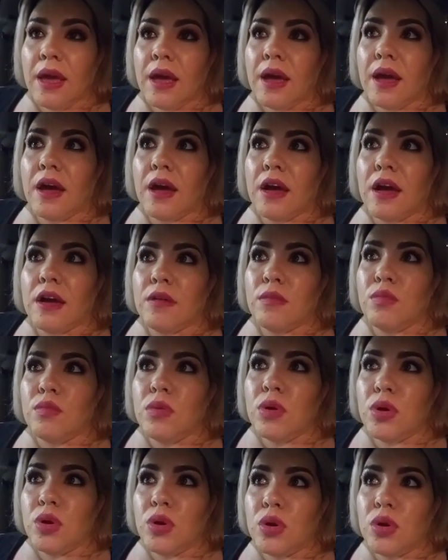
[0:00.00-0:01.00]

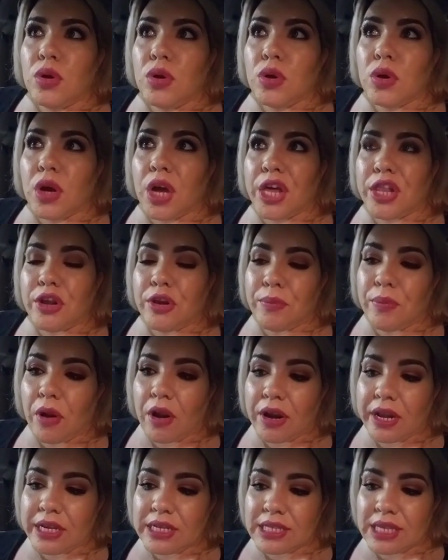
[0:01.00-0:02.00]
Other
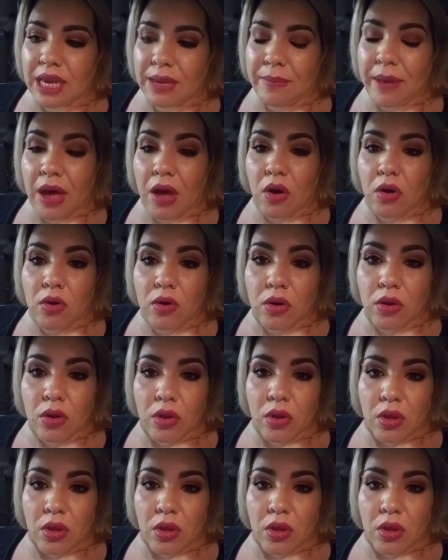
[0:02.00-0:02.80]
products came out